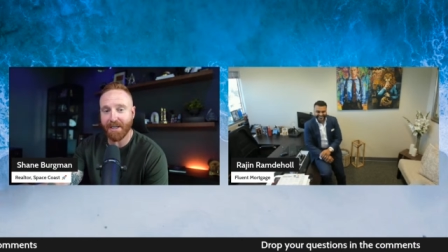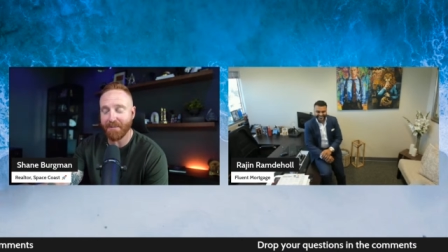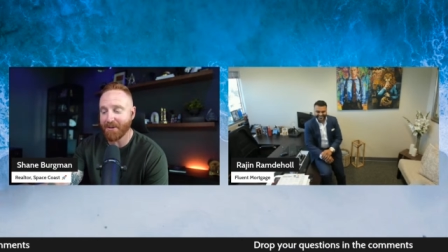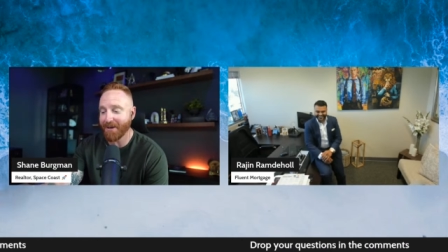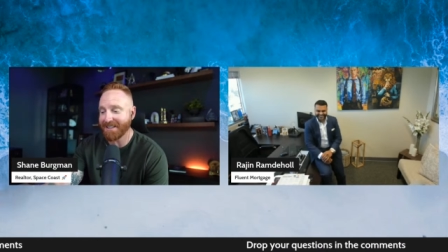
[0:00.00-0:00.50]

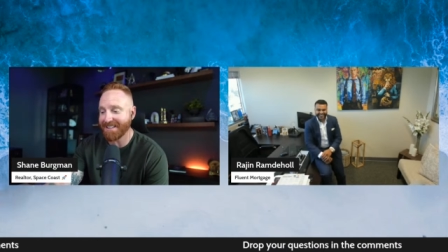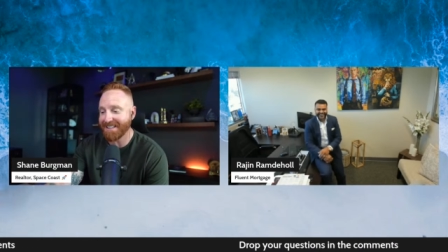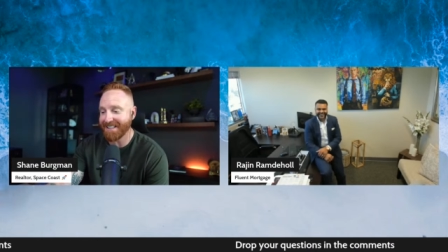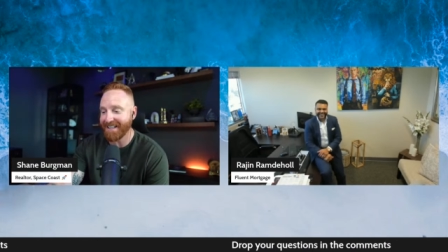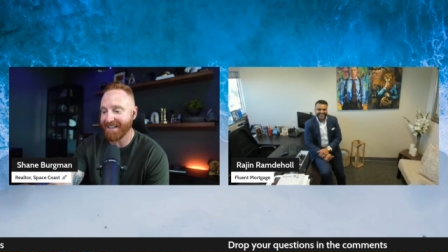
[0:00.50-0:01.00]
dropping
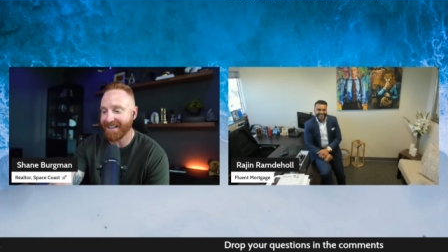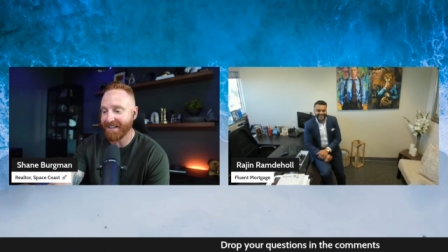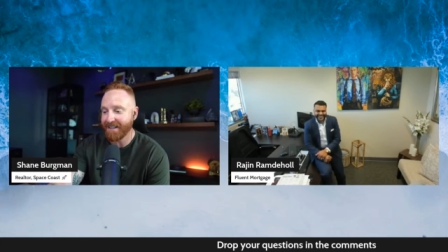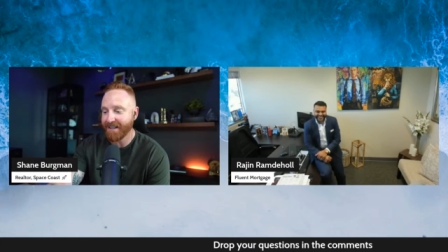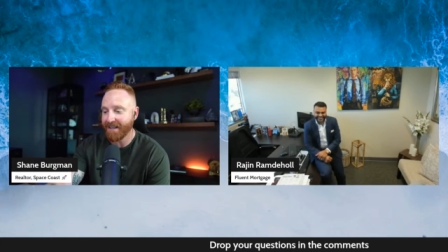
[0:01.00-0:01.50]
questions in there.
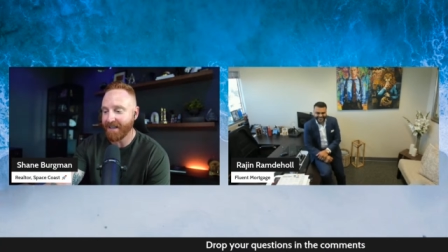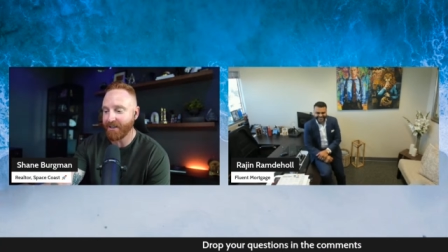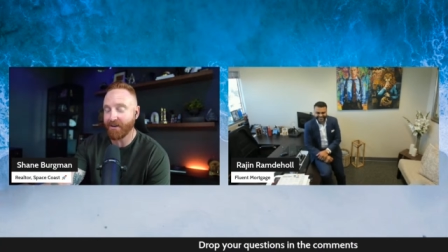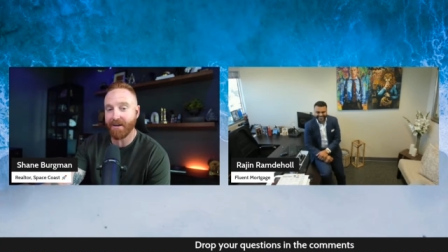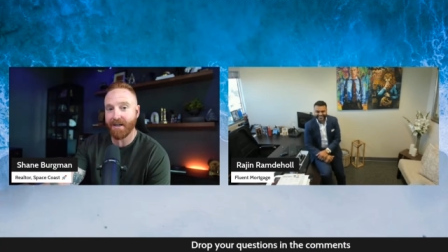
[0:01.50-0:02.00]
Uh,
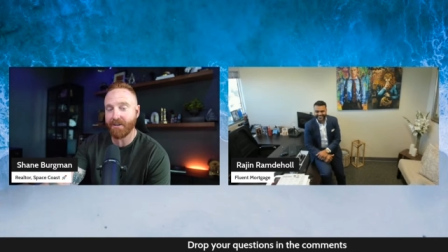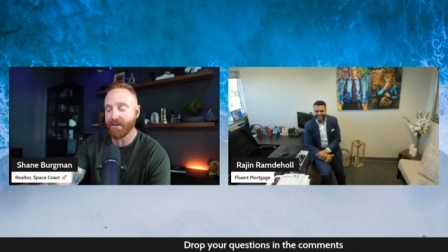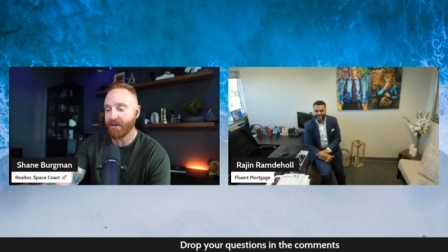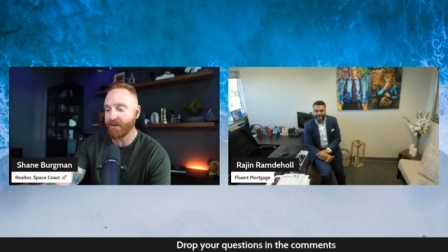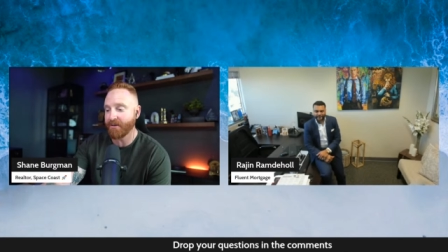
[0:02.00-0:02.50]
you're on
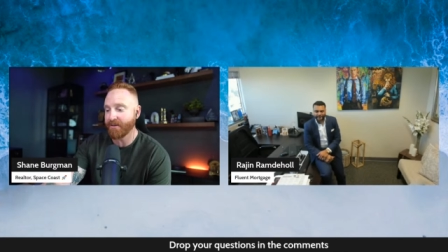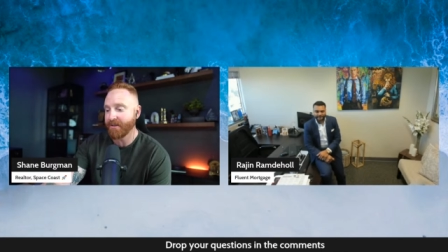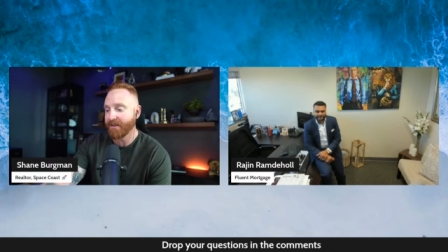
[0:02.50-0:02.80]
your own.